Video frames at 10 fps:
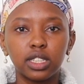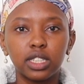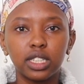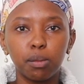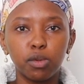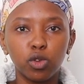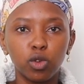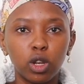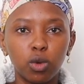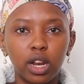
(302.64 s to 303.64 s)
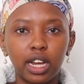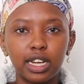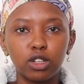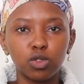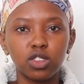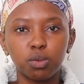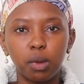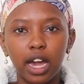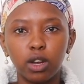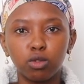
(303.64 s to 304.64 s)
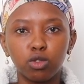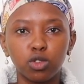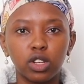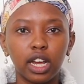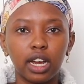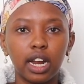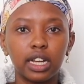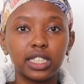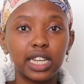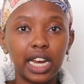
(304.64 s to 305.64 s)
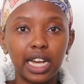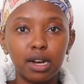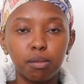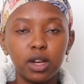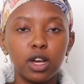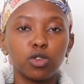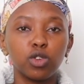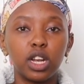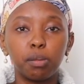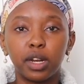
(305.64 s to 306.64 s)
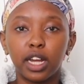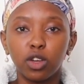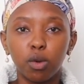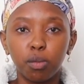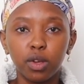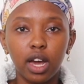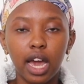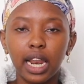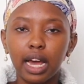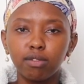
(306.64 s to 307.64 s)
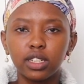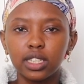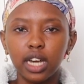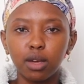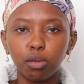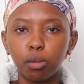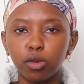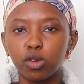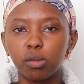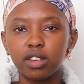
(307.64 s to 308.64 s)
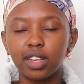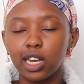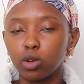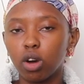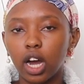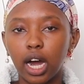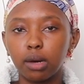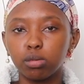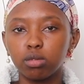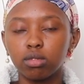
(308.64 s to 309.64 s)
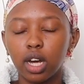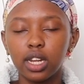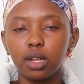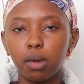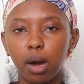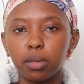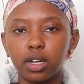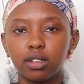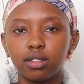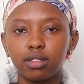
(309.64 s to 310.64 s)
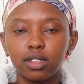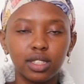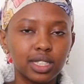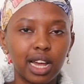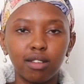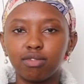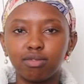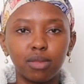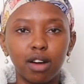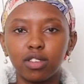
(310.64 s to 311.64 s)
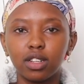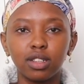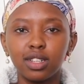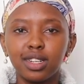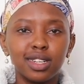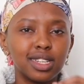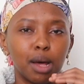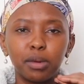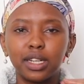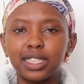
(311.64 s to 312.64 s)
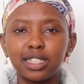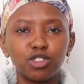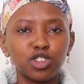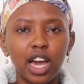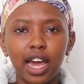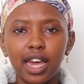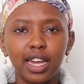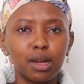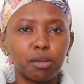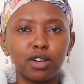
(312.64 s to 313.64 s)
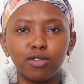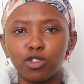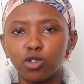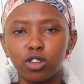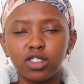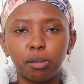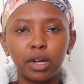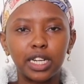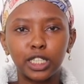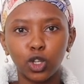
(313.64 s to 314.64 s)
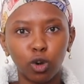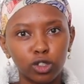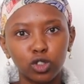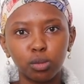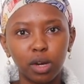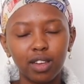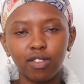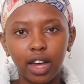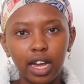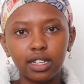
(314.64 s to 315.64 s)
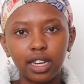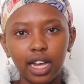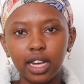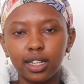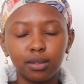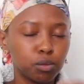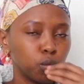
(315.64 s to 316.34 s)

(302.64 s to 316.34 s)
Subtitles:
this episode will go like into his mind, which was like an asylum. So nilipenda hiyo pia. I love this ka hippopotamus kalikuanga hapo. Kalini bamba. I just love Marvel. Napenda CGI, napenda visuals, napenda his costume akifight. Like,